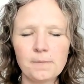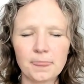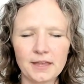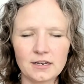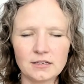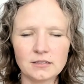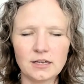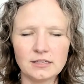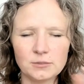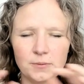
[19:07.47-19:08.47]
that it,
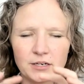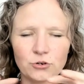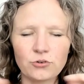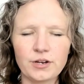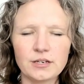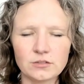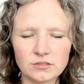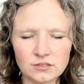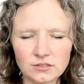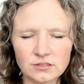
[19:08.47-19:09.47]
it's been
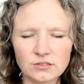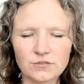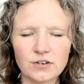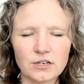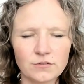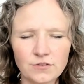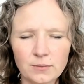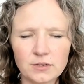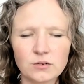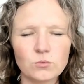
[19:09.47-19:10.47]
cradled in this divine
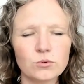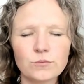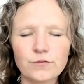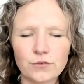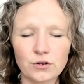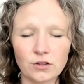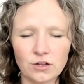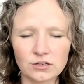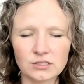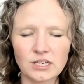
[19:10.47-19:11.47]
feminine womb for a
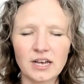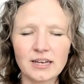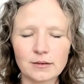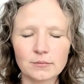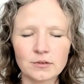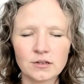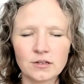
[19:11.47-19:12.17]
long time.